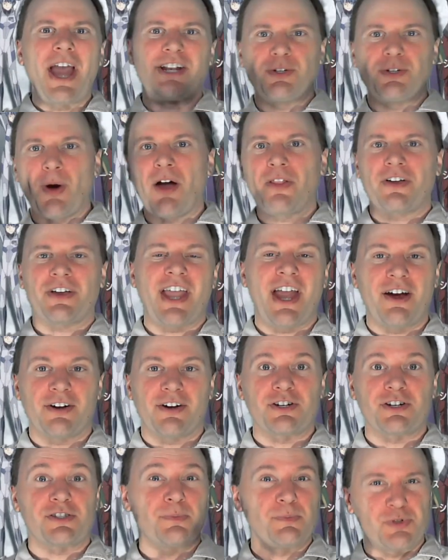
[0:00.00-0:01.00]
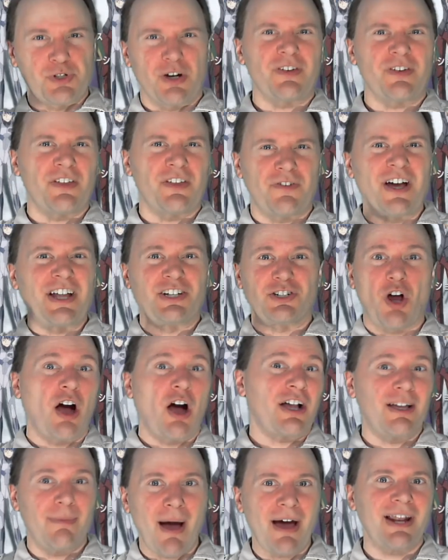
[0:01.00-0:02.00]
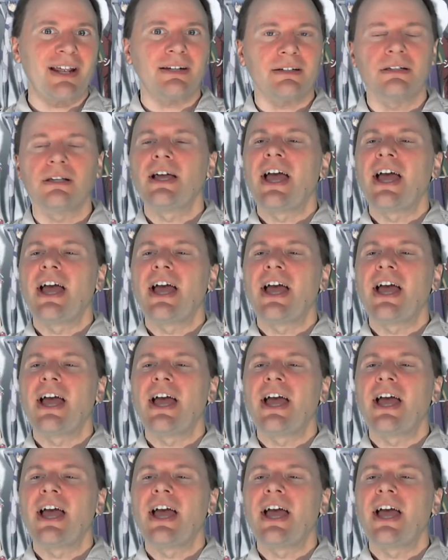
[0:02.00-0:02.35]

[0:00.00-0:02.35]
to other characters observing the fight and talking about it,